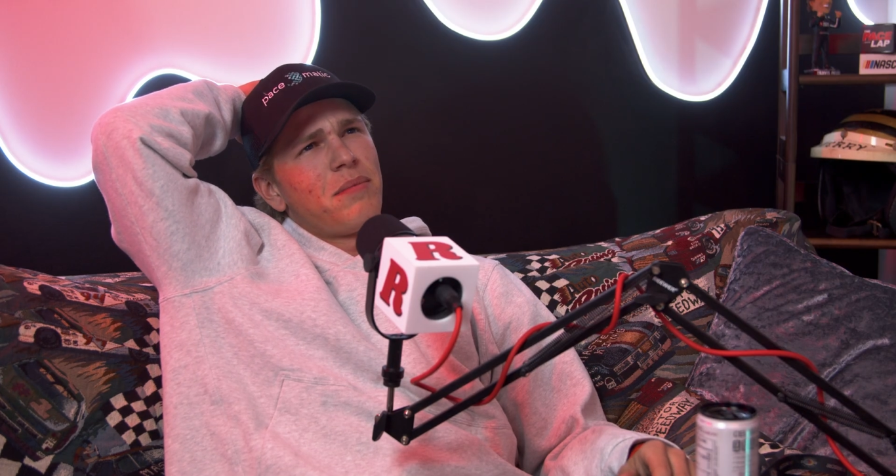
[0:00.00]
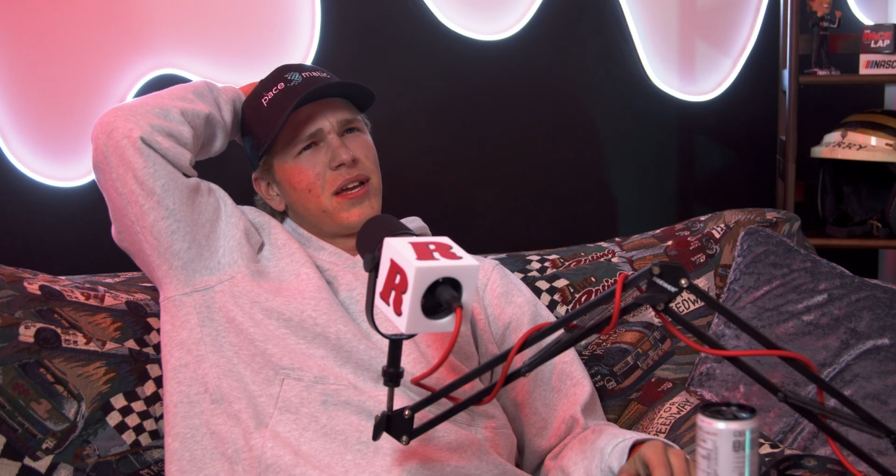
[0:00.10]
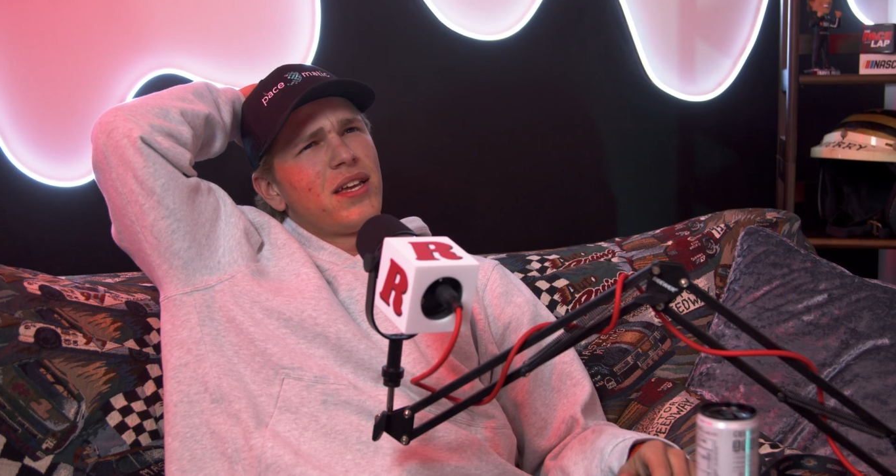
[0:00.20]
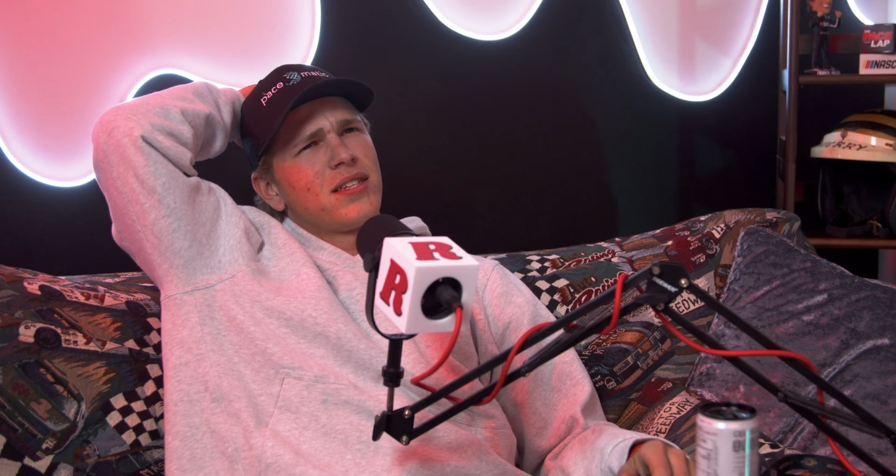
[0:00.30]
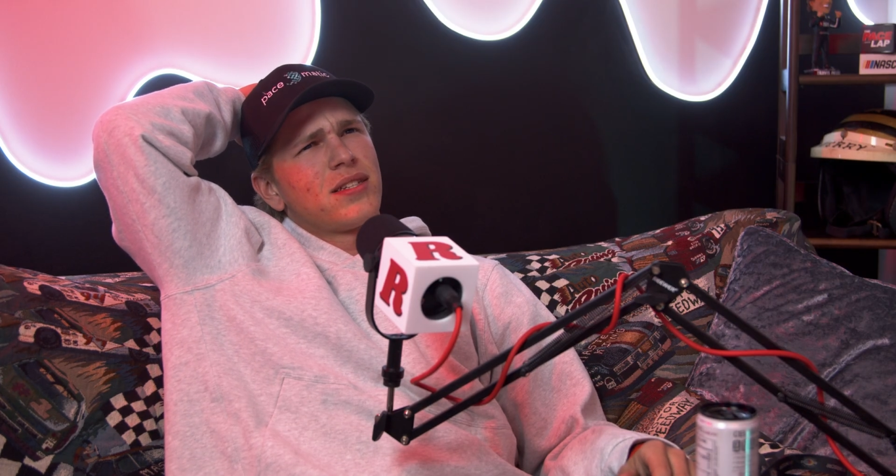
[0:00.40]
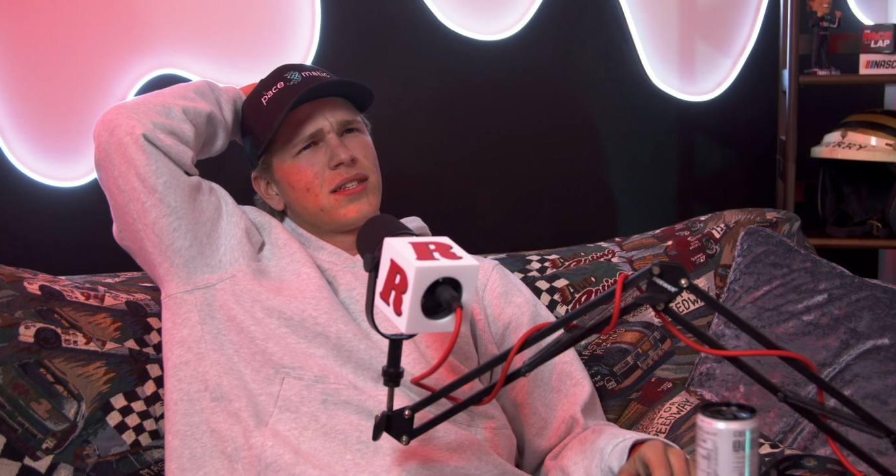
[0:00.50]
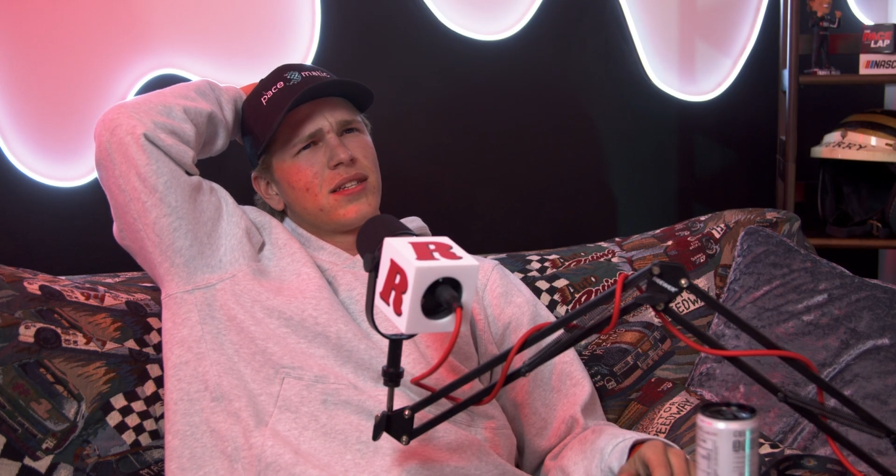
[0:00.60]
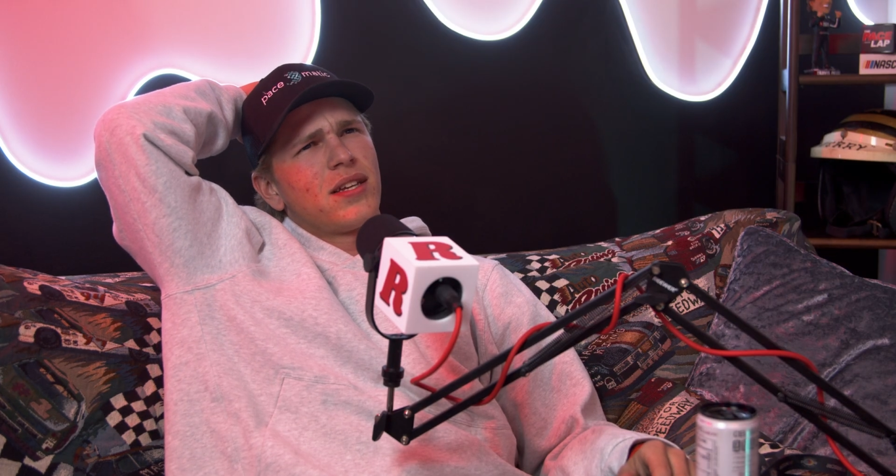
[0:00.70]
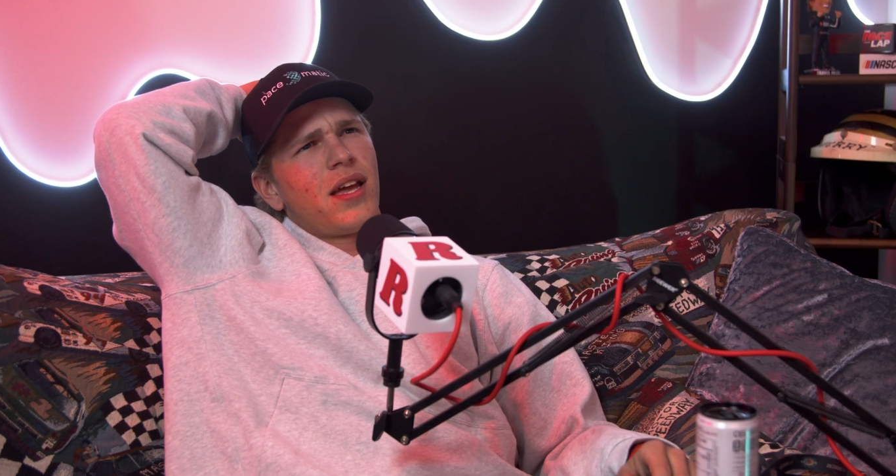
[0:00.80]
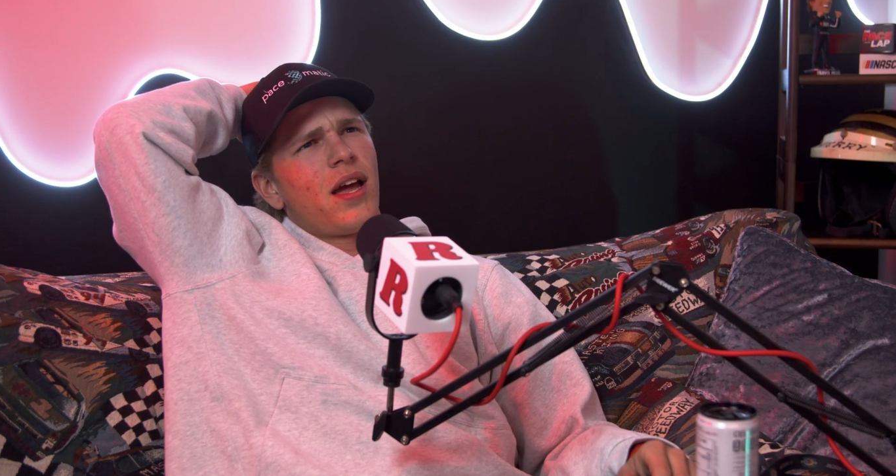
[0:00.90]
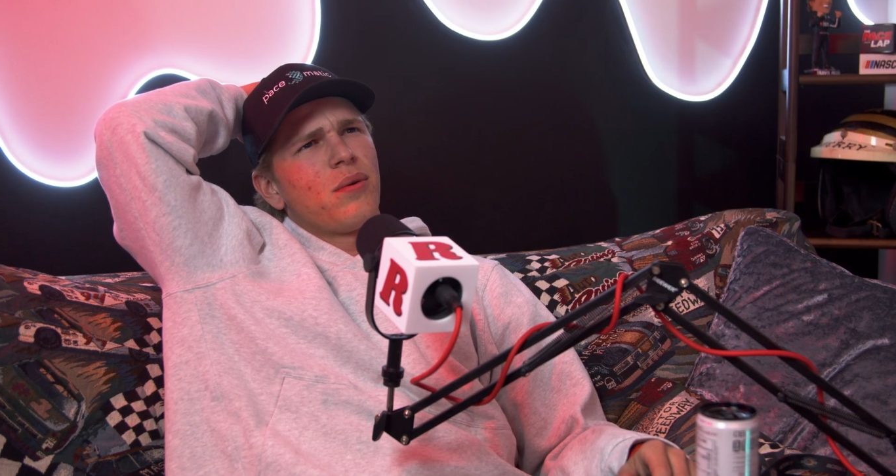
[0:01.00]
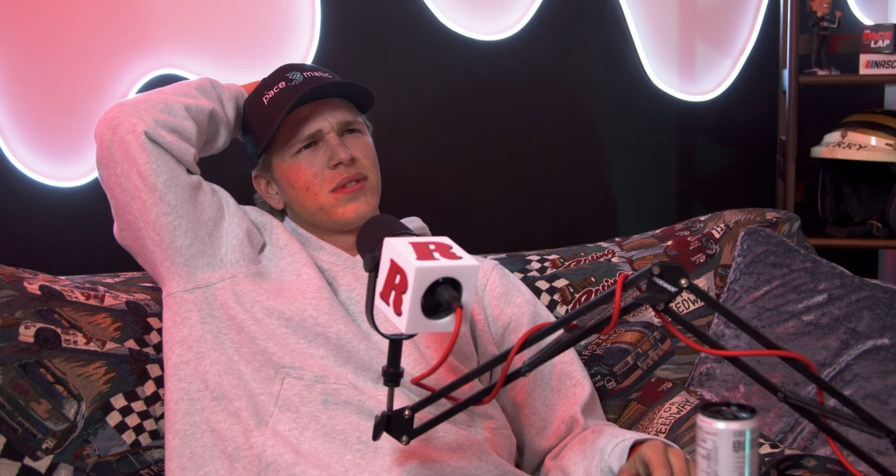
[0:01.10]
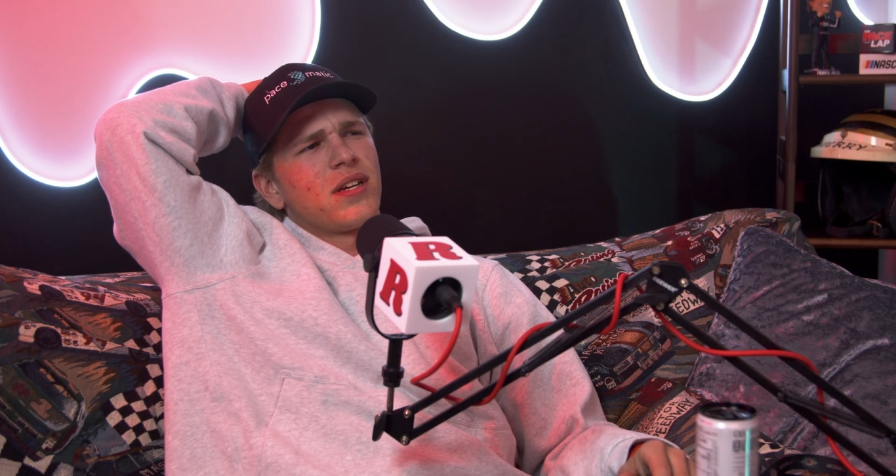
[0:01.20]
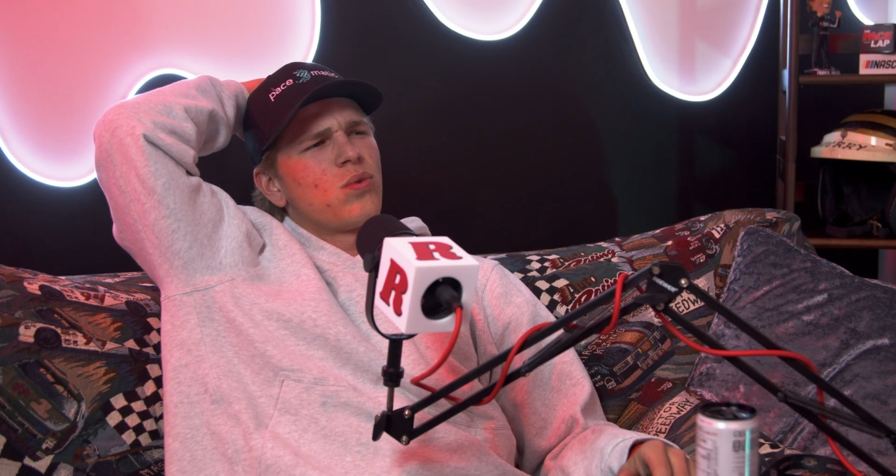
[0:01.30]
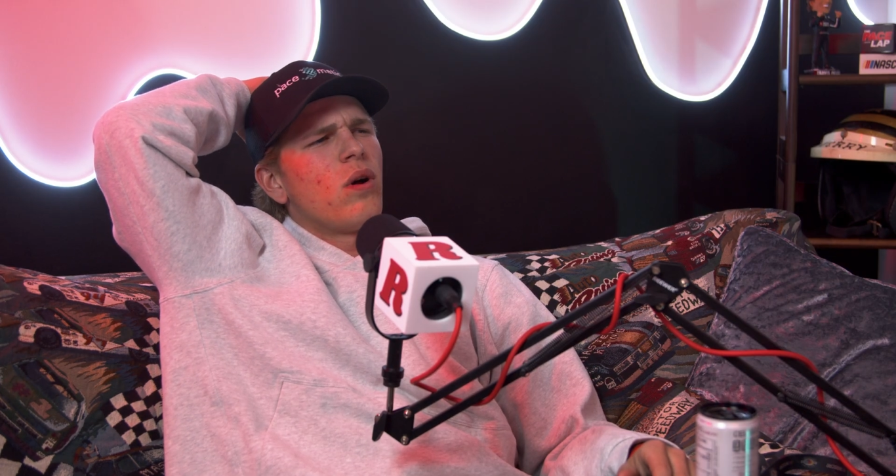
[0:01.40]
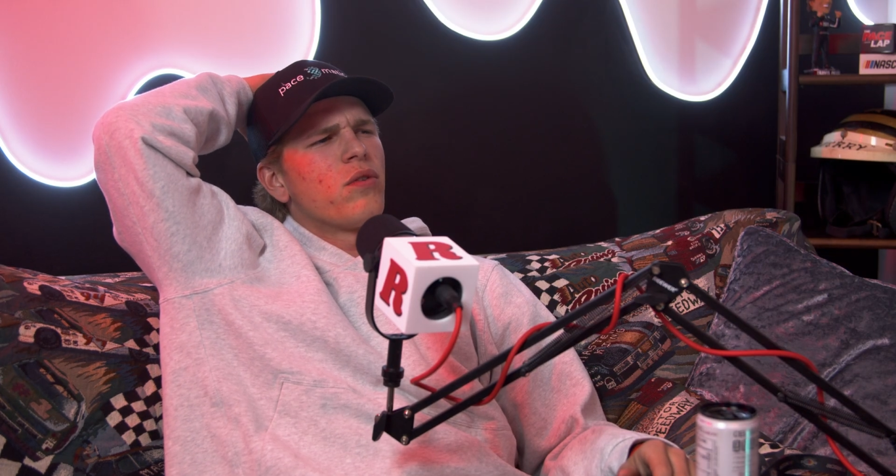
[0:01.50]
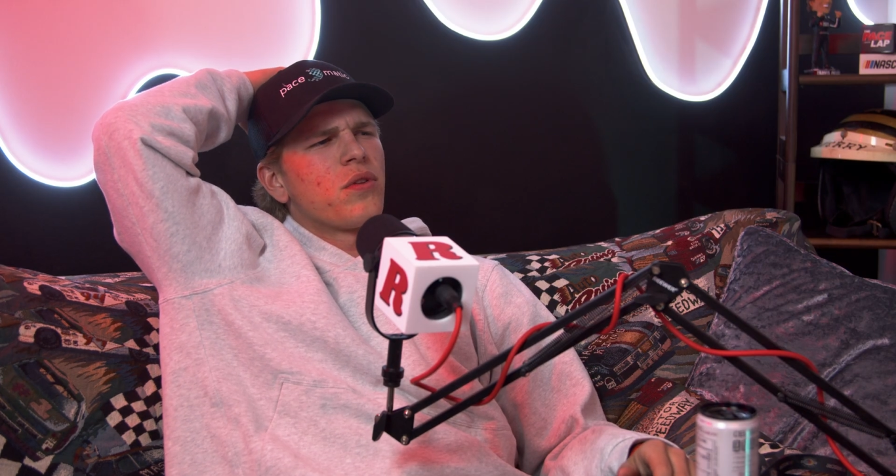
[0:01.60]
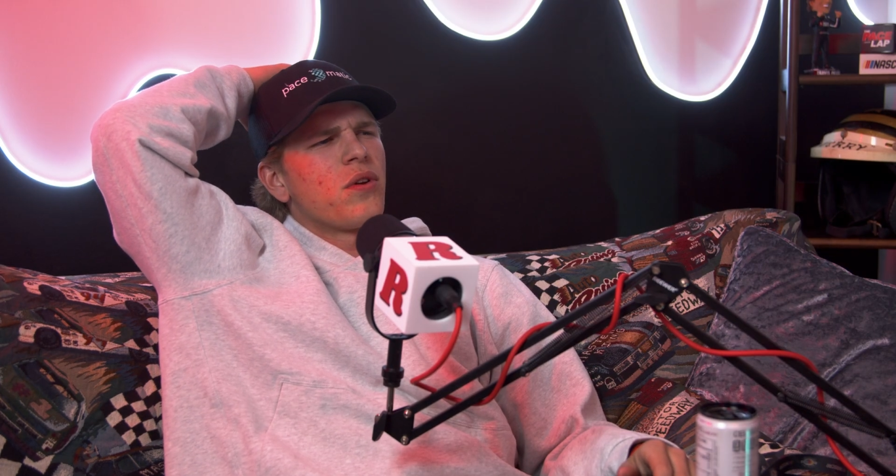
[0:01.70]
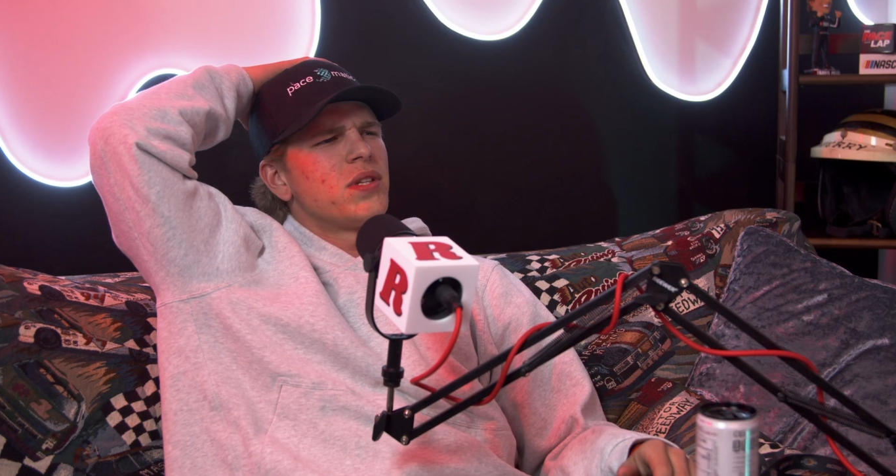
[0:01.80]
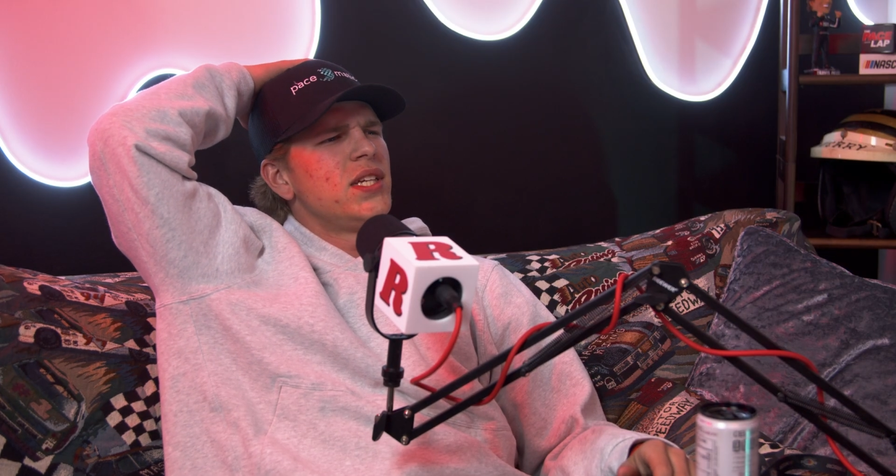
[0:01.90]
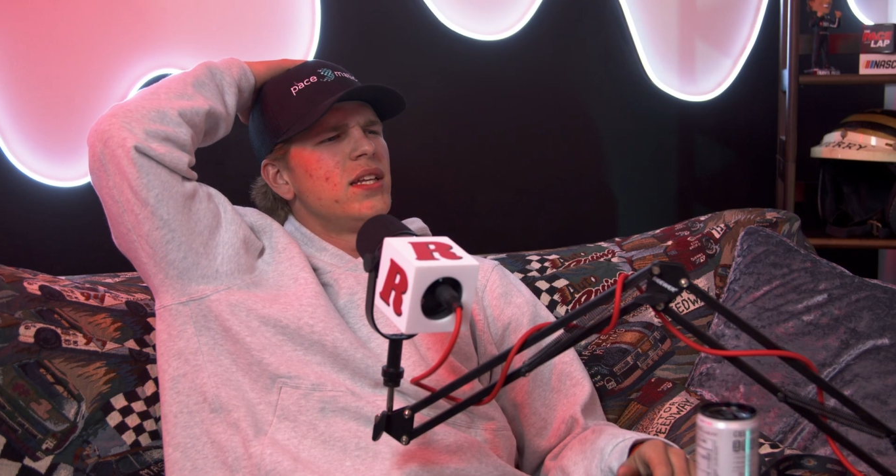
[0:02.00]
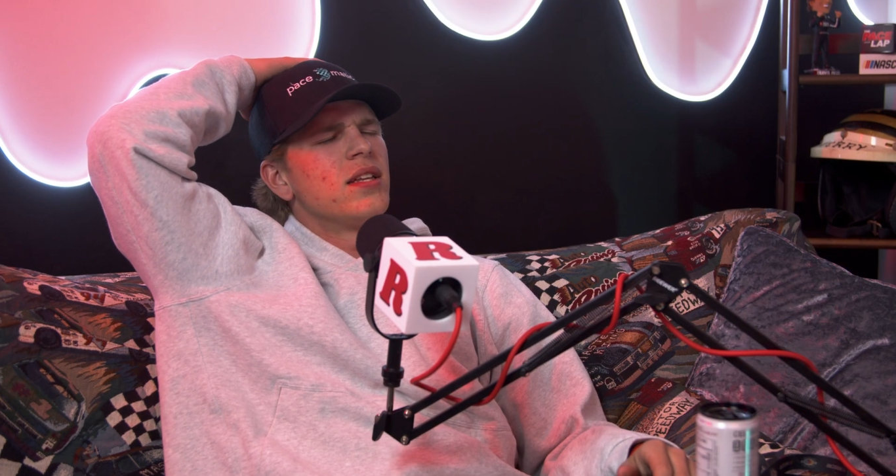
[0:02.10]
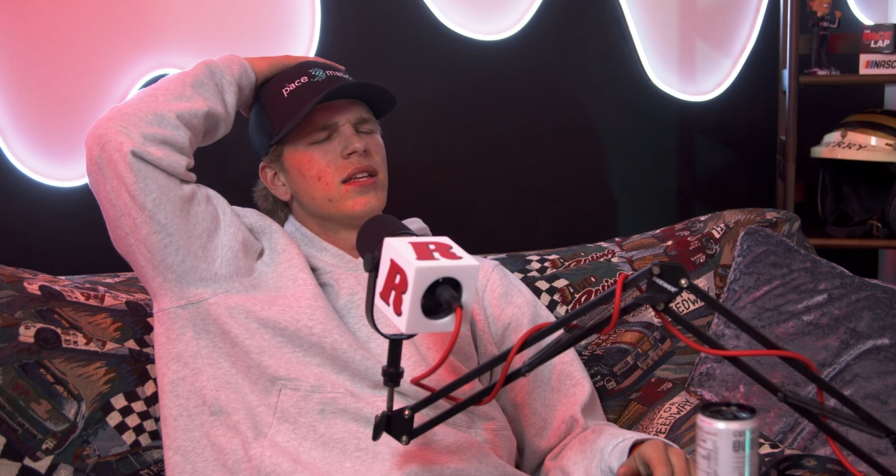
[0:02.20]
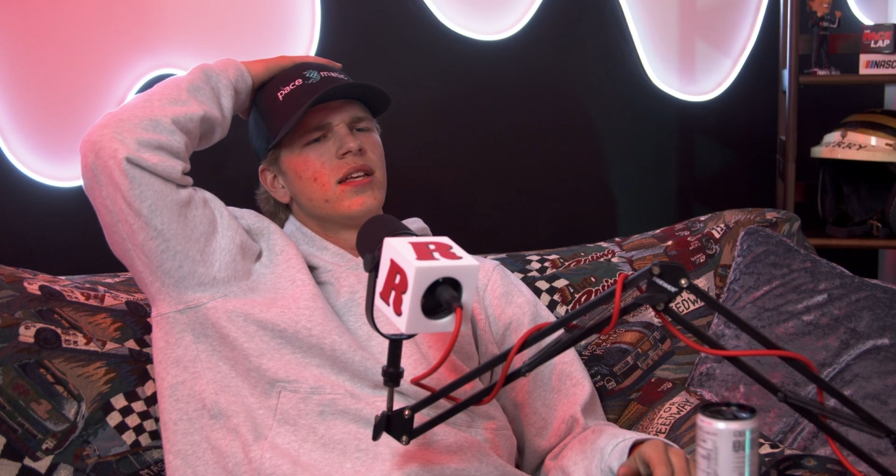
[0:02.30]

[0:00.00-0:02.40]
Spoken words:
I guess I was like 12 or 13.